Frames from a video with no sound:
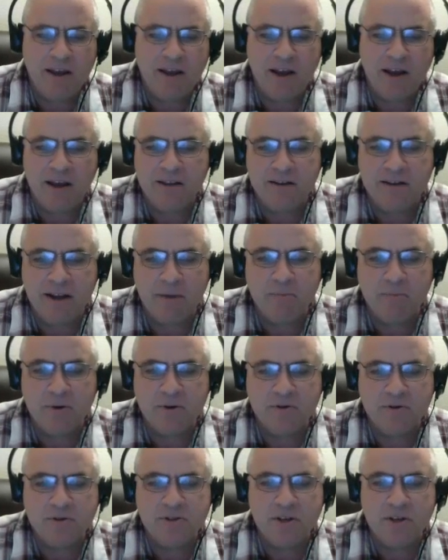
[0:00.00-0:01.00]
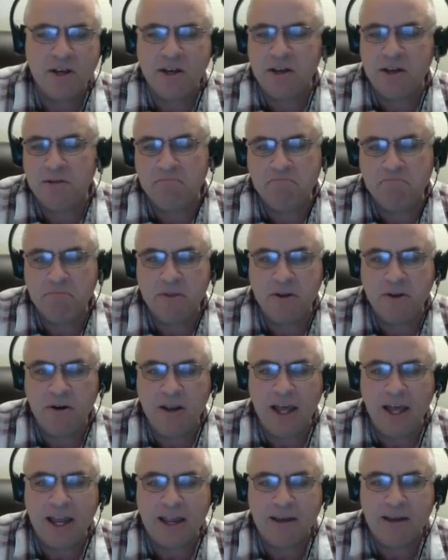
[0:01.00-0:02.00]
Uh, numbers, uh, they're
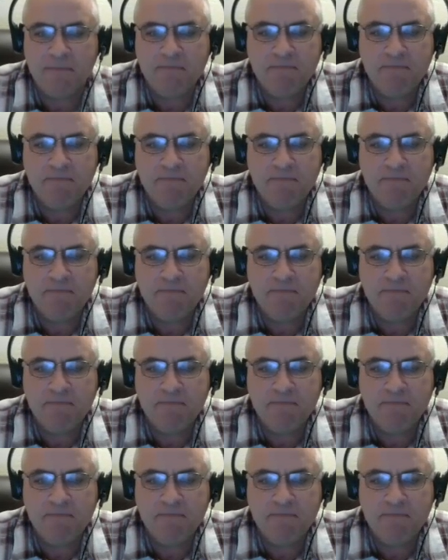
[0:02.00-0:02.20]
alike.